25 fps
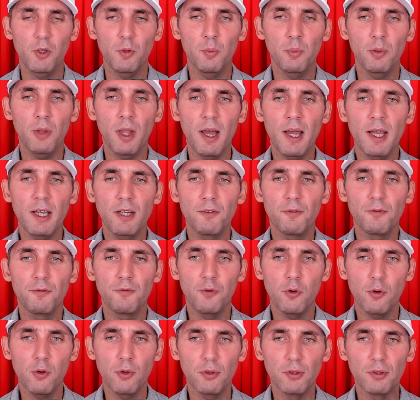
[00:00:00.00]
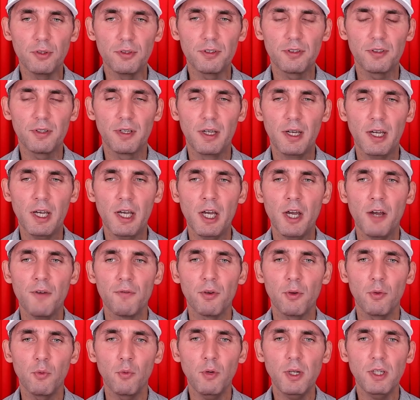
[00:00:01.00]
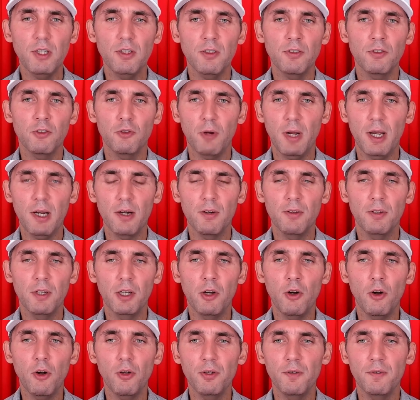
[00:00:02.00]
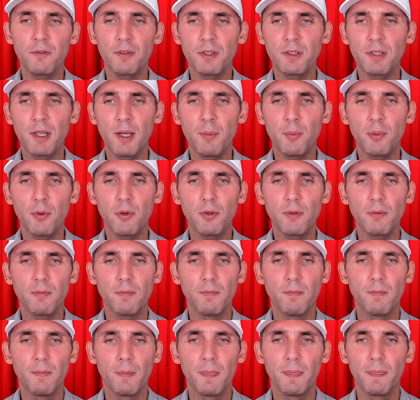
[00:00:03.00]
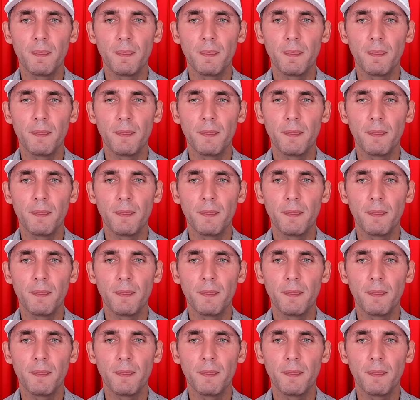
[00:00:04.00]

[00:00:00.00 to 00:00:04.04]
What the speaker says: You blind fools, for which is greater, the gold or the temple